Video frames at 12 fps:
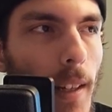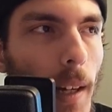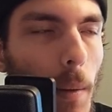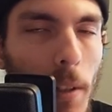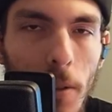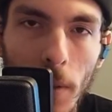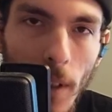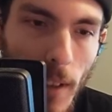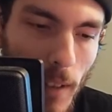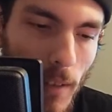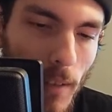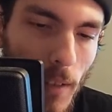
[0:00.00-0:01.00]
Oh, that's
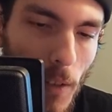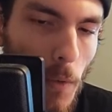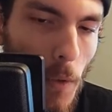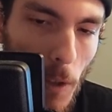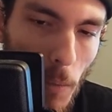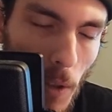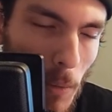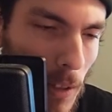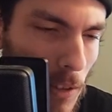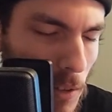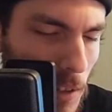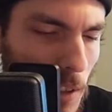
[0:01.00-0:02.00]
okay. It's the first book,
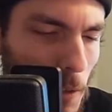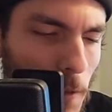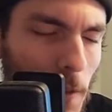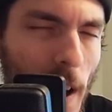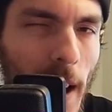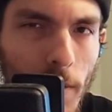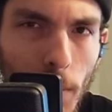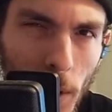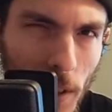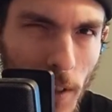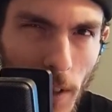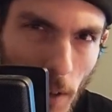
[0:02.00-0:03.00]
especially you know five
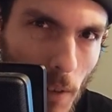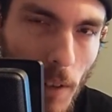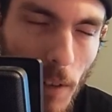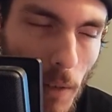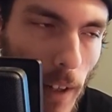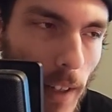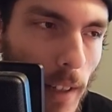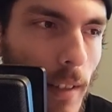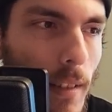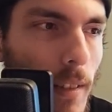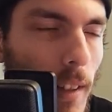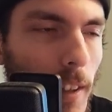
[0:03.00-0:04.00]
book series, right?
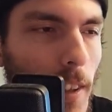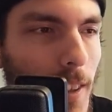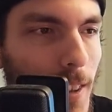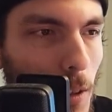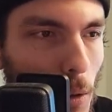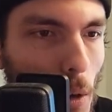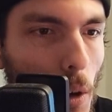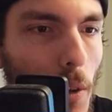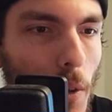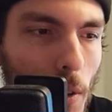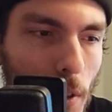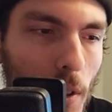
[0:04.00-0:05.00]
I think the
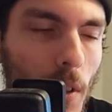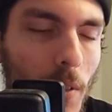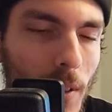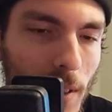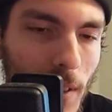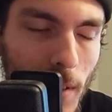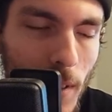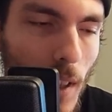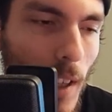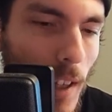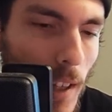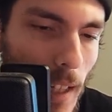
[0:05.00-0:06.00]
longer the series is,
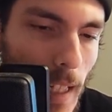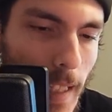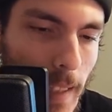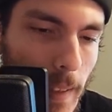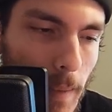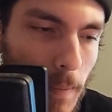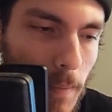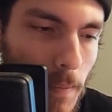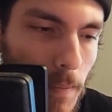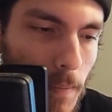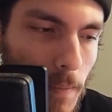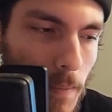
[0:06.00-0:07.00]
um,
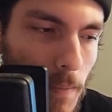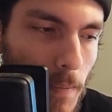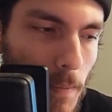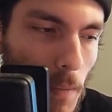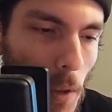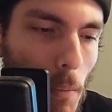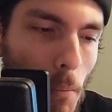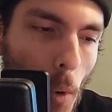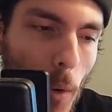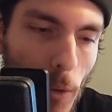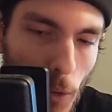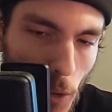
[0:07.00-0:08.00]
the
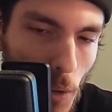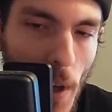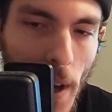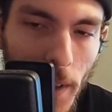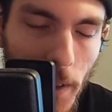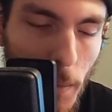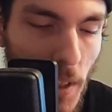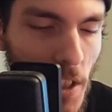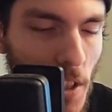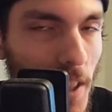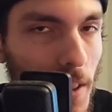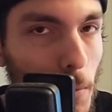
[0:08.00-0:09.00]
more true that is. But
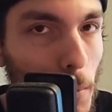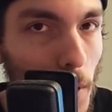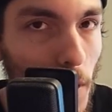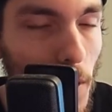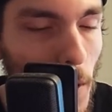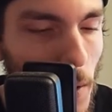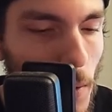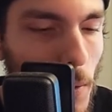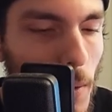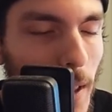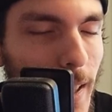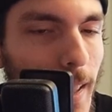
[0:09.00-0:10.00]
then you get to book
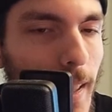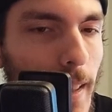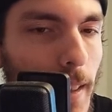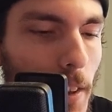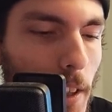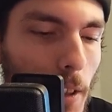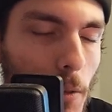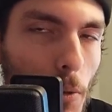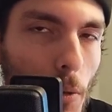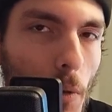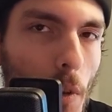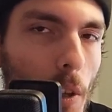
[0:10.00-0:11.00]
two, and I think it's
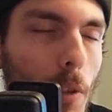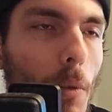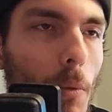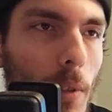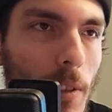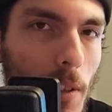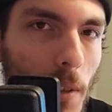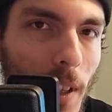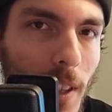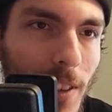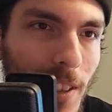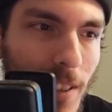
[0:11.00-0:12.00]
true for this one where it's like,
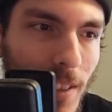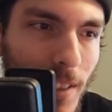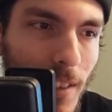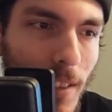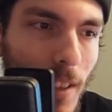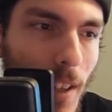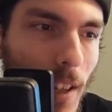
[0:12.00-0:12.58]
okay, this is